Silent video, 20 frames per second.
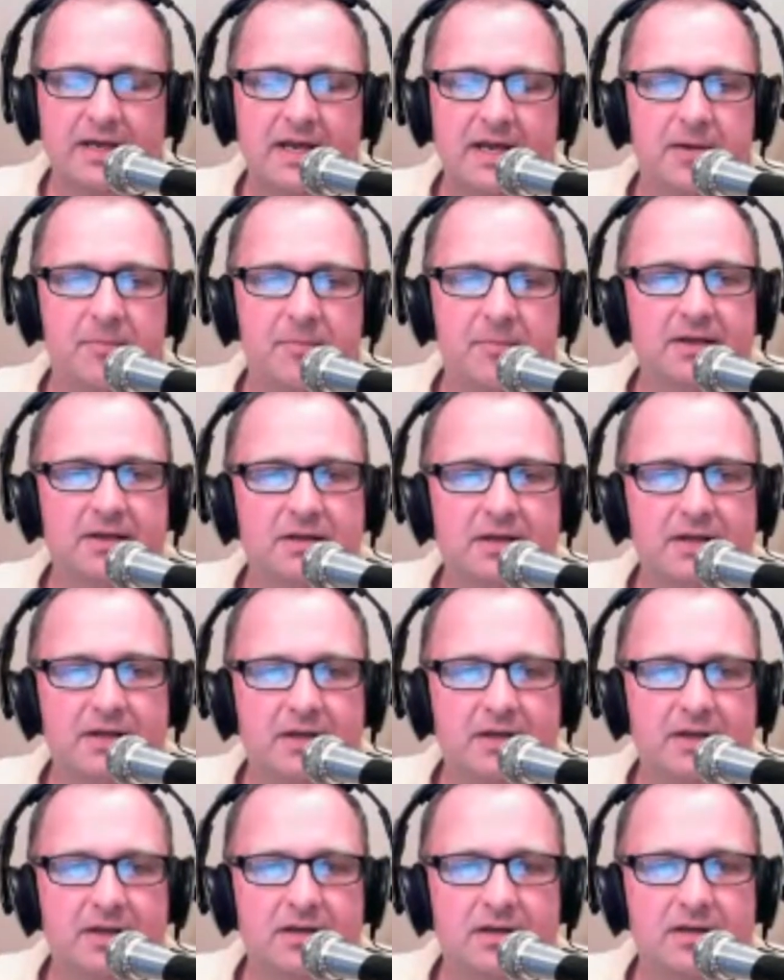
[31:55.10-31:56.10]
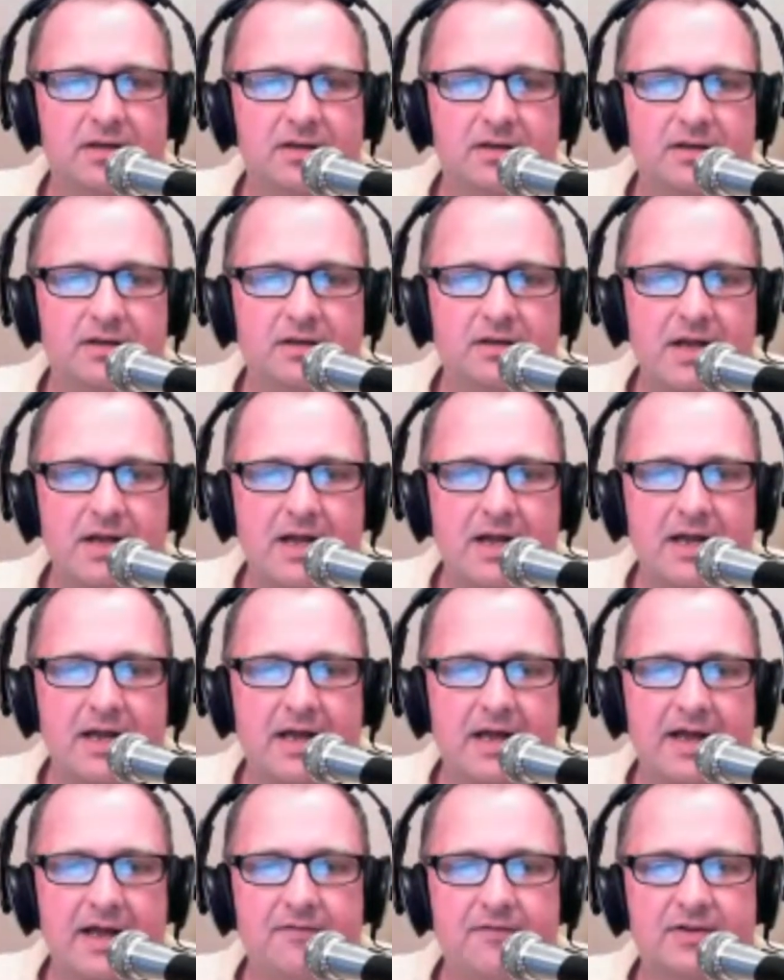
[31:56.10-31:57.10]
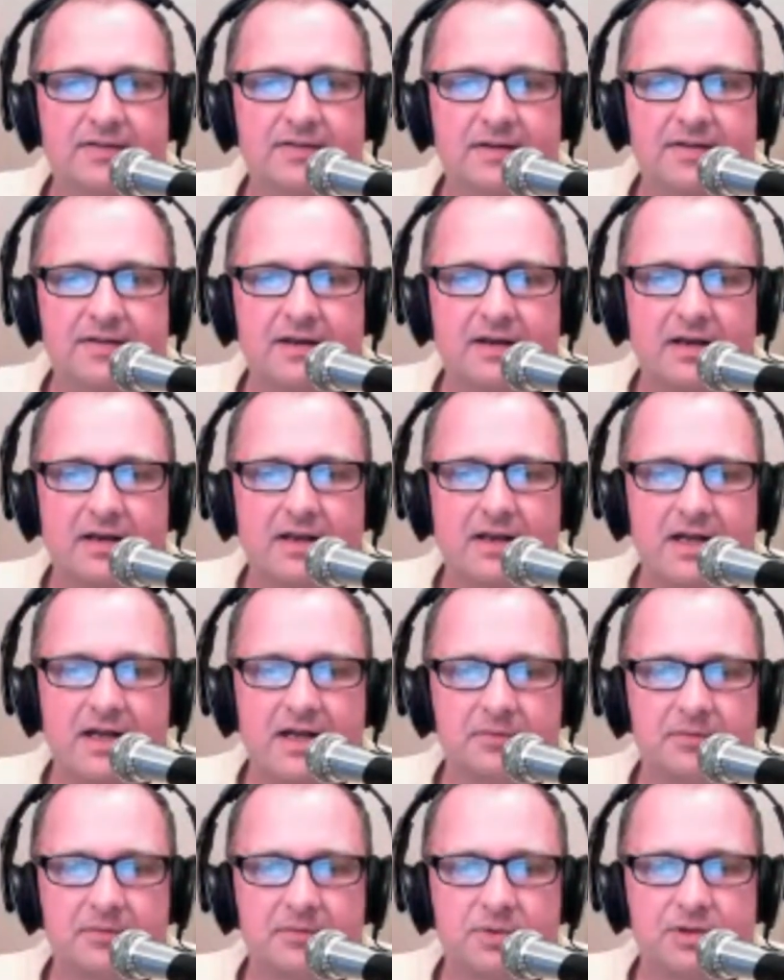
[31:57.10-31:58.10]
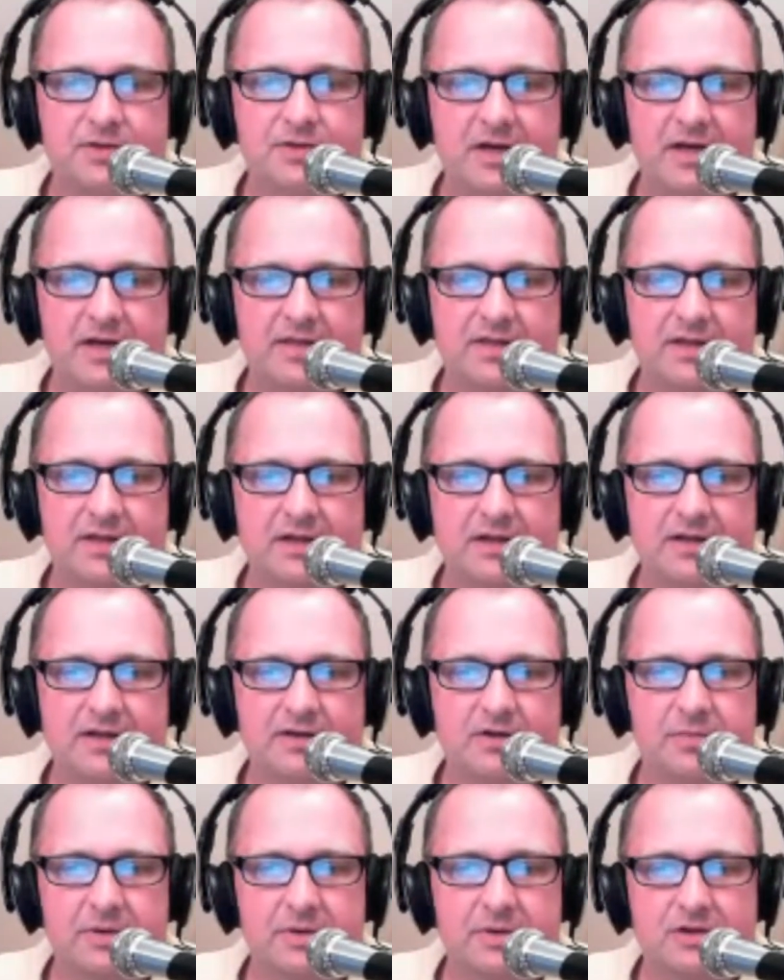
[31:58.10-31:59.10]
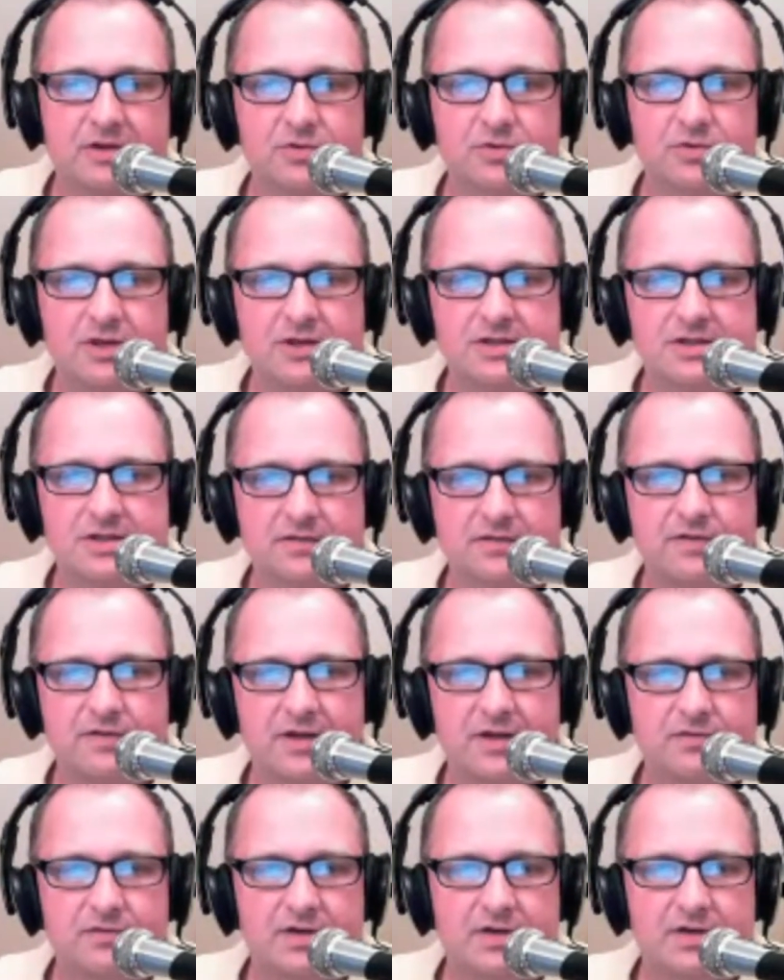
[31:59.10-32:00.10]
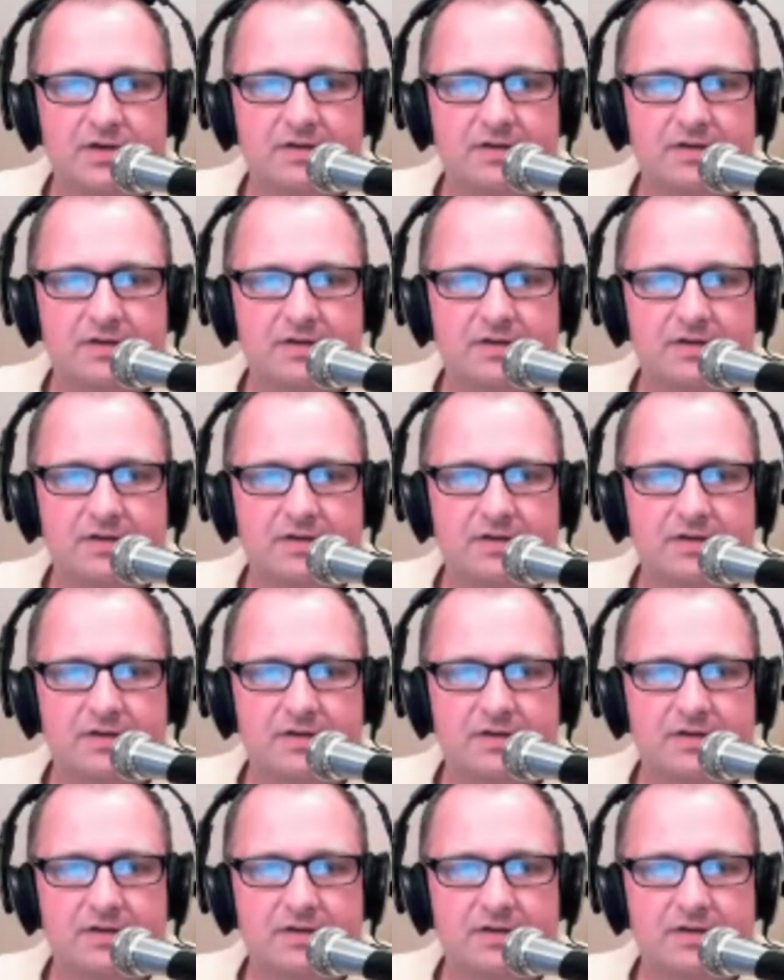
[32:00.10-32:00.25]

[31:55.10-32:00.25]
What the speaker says: I mean, I haven't seen the line, but you got to think they're going to be 2 touchdown favorites at